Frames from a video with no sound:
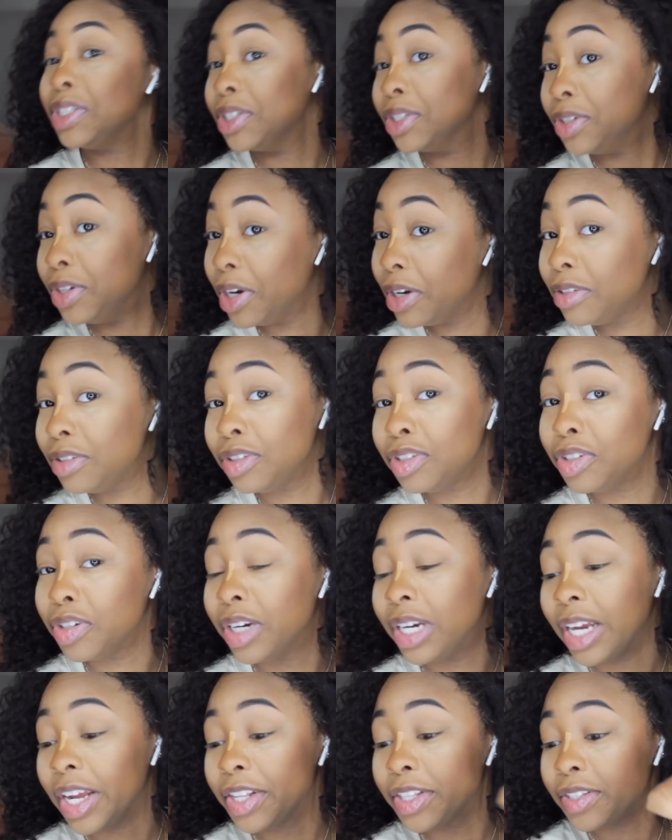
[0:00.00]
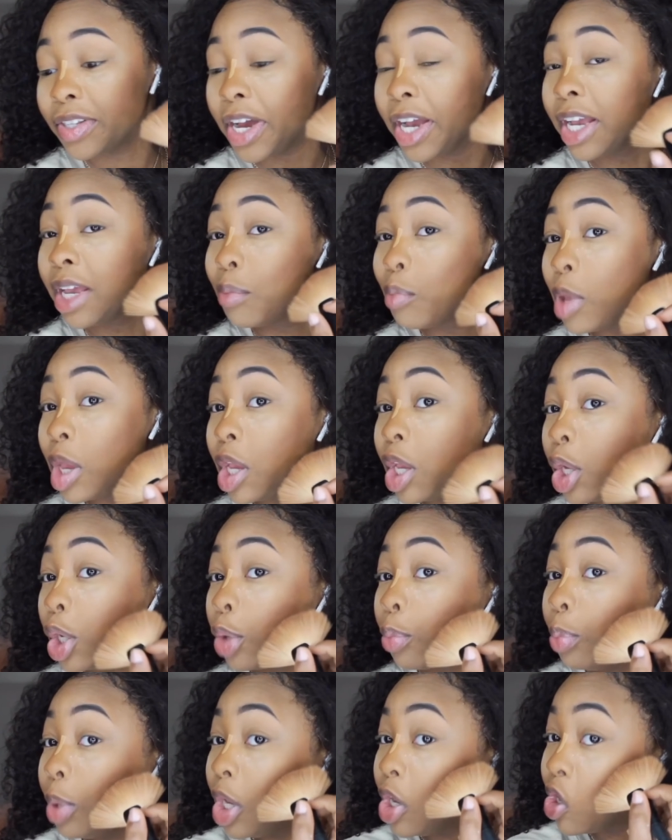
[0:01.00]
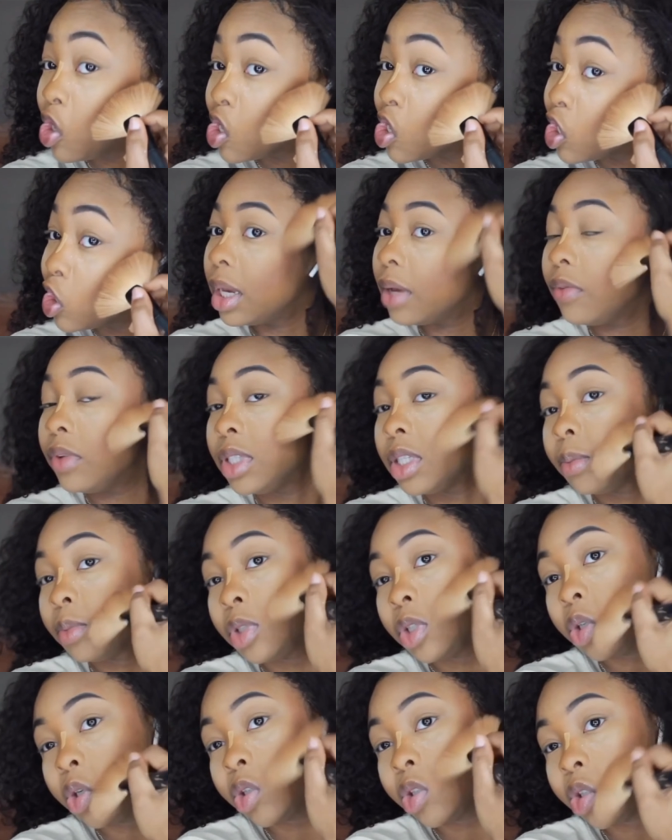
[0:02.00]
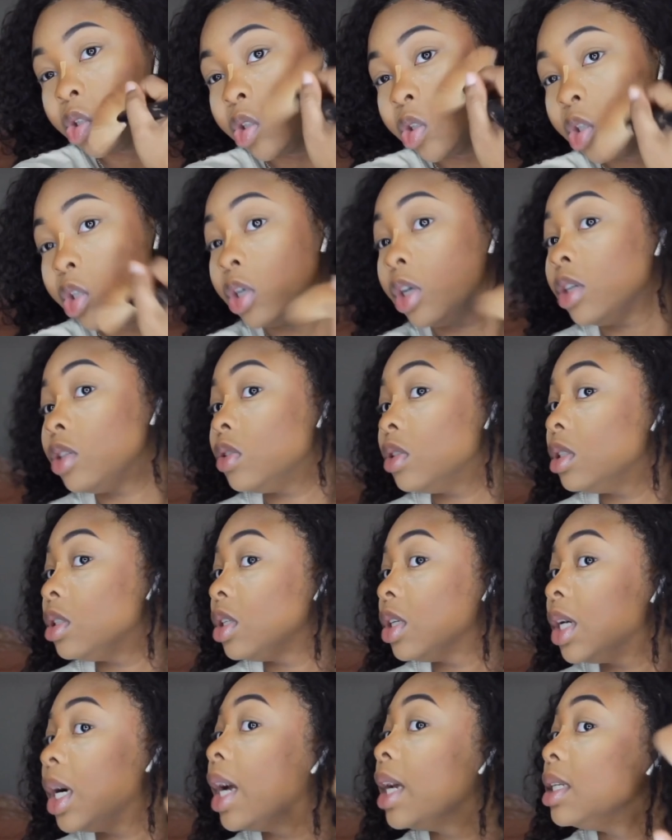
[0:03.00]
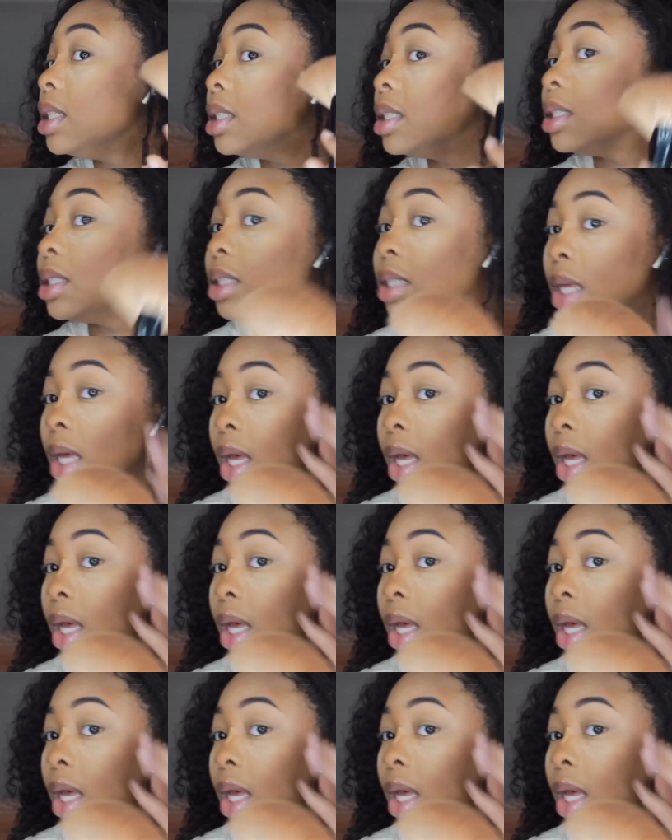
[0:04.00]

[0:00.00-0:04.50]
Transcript: the grocery store again so I can make an appearance. Every time she goes to the grocery store, I just